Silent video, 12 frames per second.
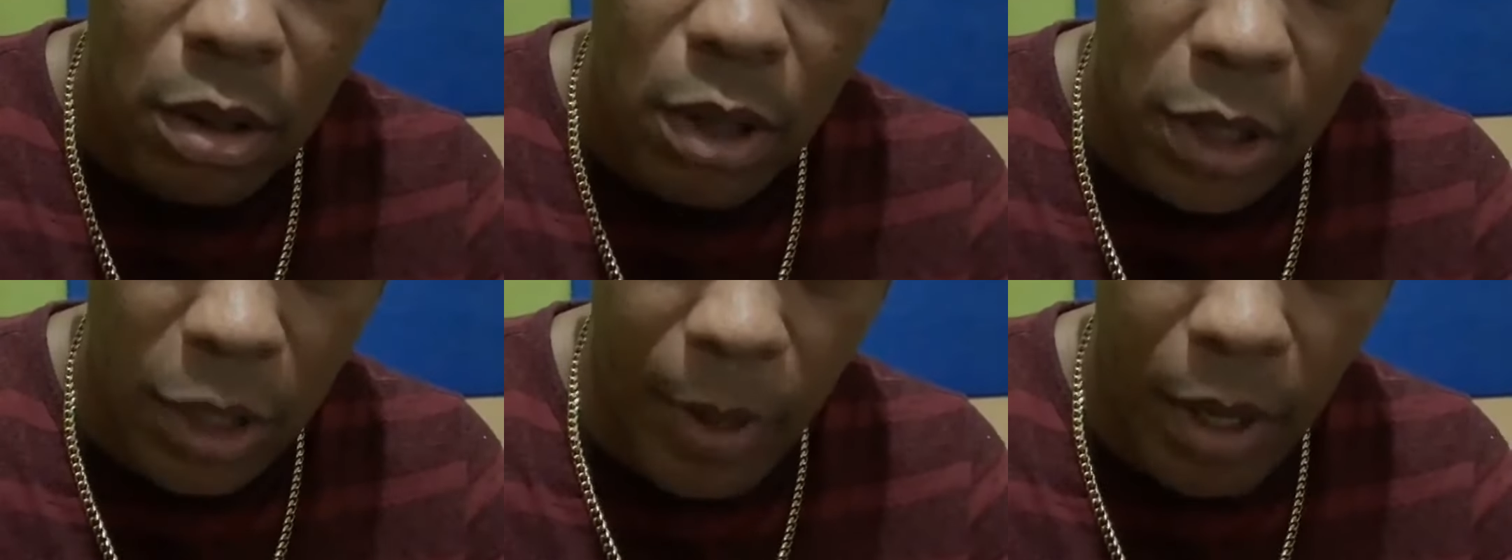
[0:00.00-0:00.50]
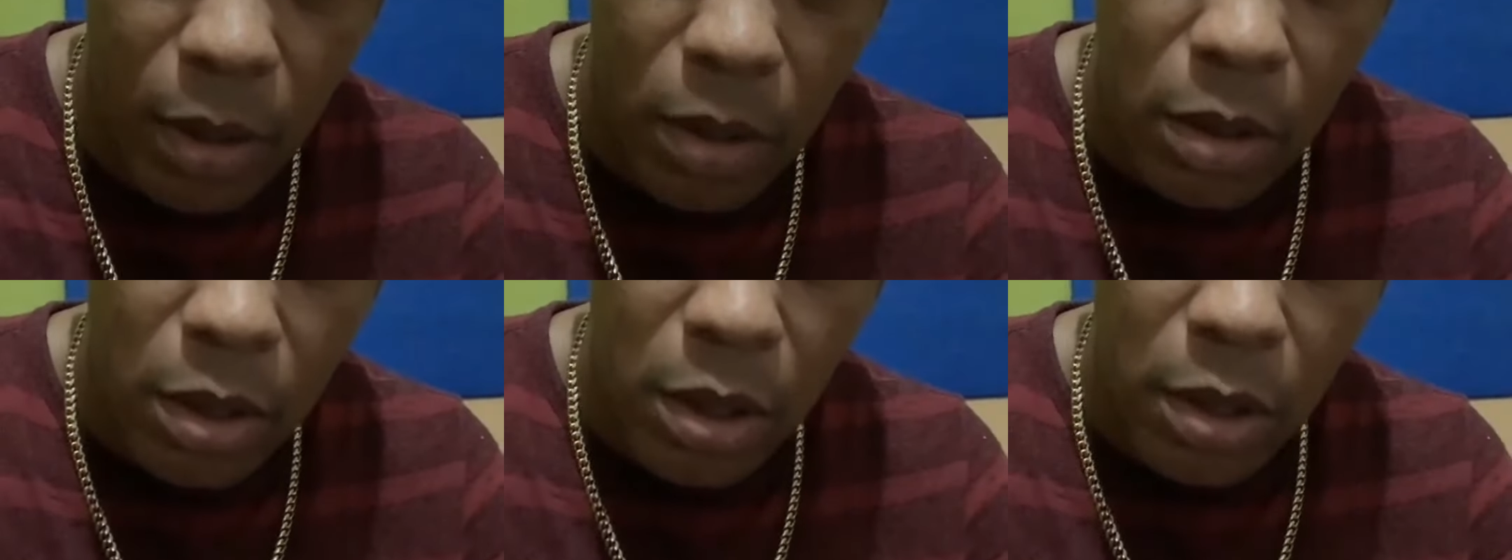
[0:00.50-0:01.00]
You see me?
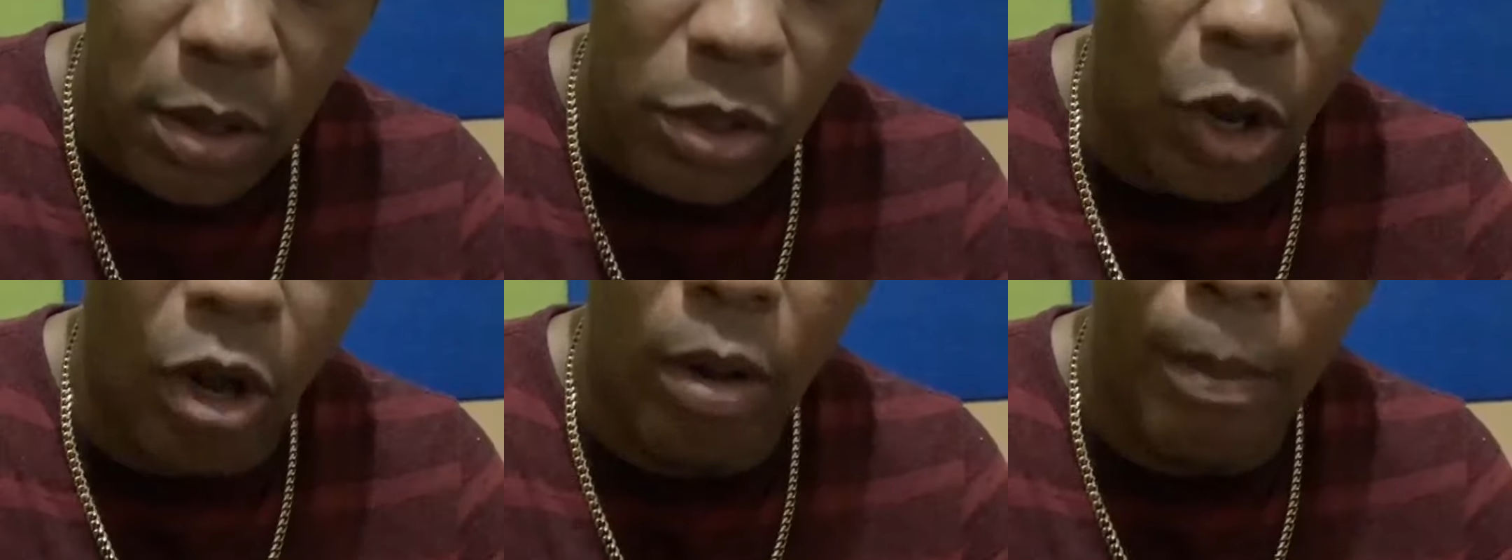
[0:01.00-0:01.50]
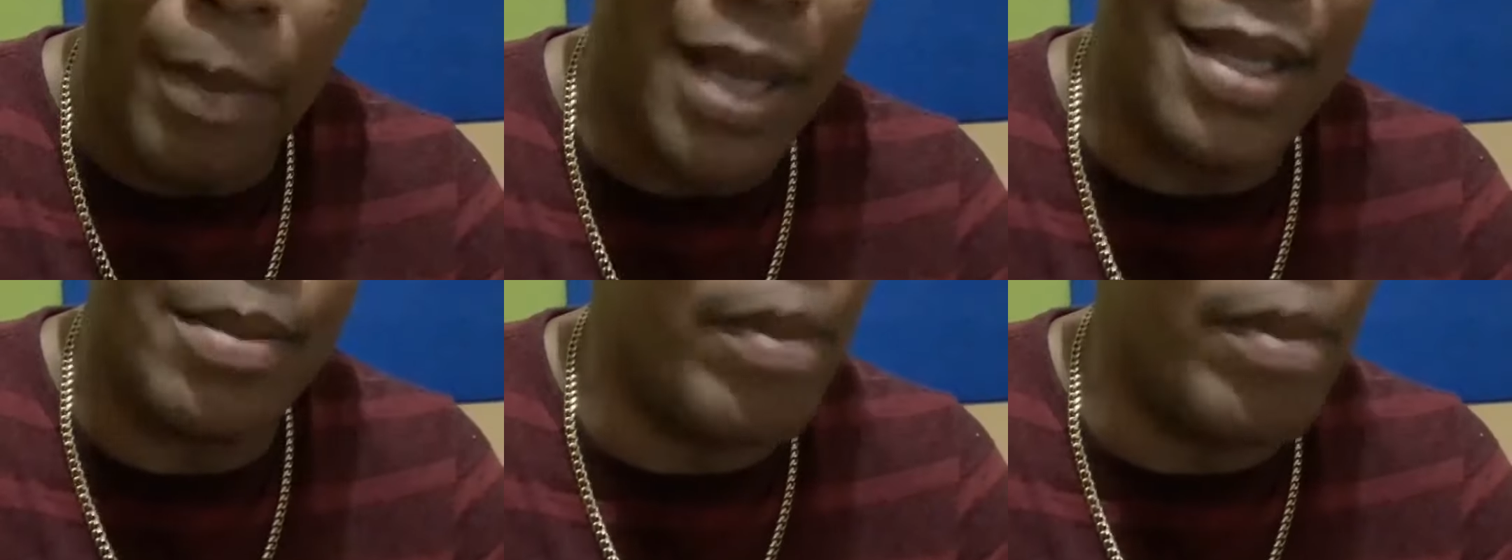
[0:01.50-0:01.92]
So me,